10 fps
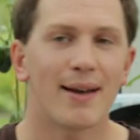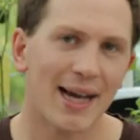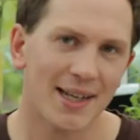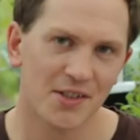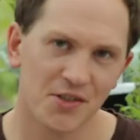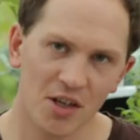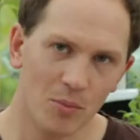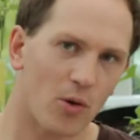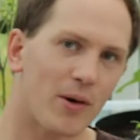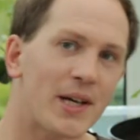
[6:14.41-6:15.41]
And to
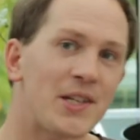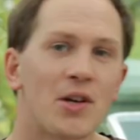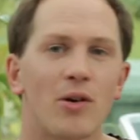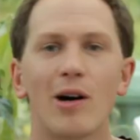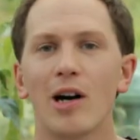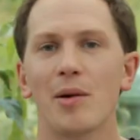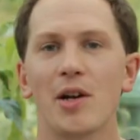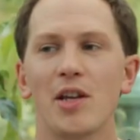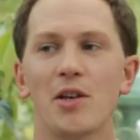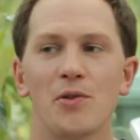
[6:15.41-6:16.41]
summarise, I'm
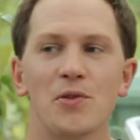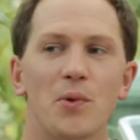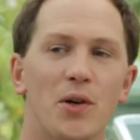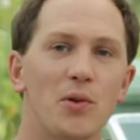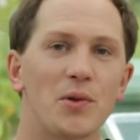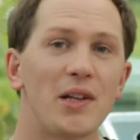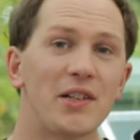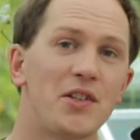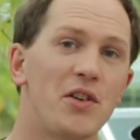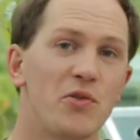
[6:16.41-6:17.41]
going to use what I always
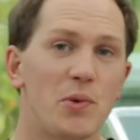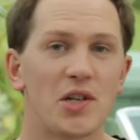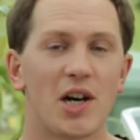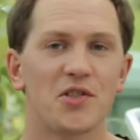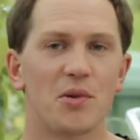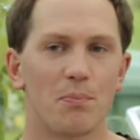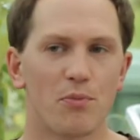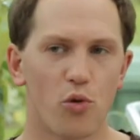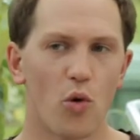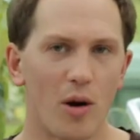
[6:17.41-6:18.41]
like to use, which are some
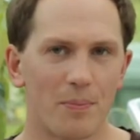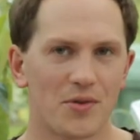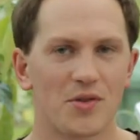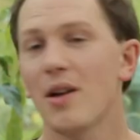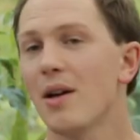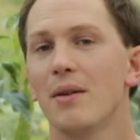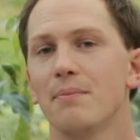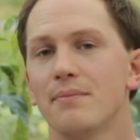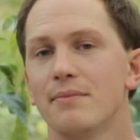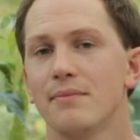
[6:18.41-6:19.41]
props.
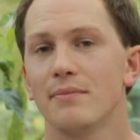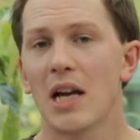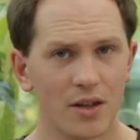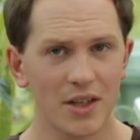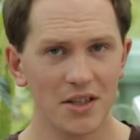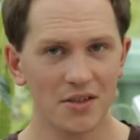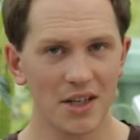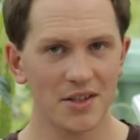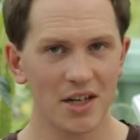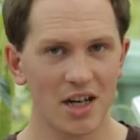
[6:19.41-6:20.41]
This
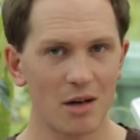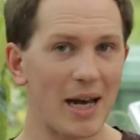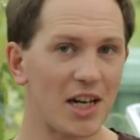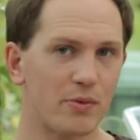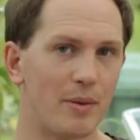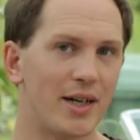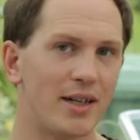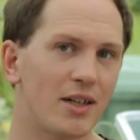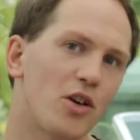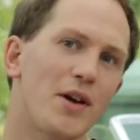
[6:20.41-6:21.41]
is a back
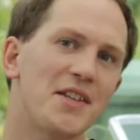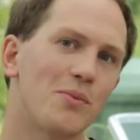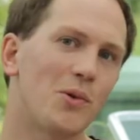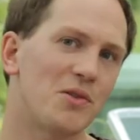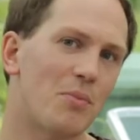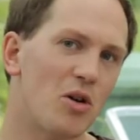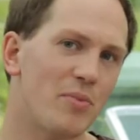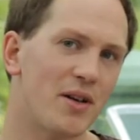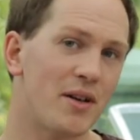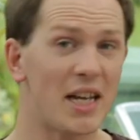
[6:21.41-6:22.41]
swimmer, greater water
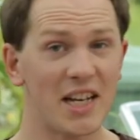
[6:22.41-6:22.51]
boatman.